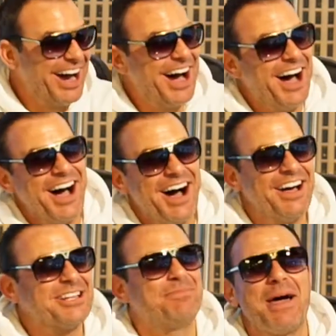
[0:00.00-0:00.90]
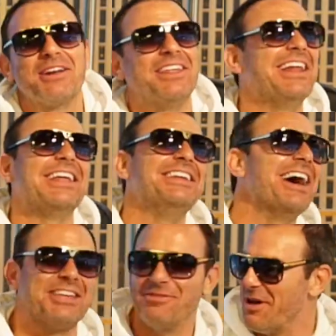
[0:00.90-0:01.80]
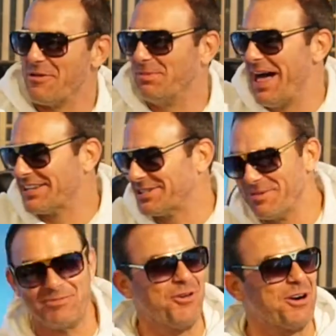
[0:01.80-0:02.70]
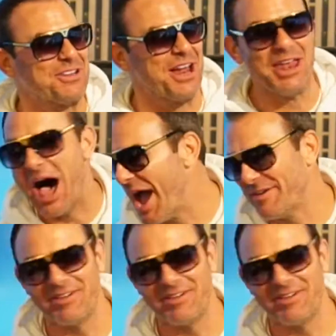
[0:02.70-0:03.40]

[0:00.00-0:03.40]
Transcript: oh, you, now that's you, better than any nut you've oh, ever yeah, blasted before yeah, in your life.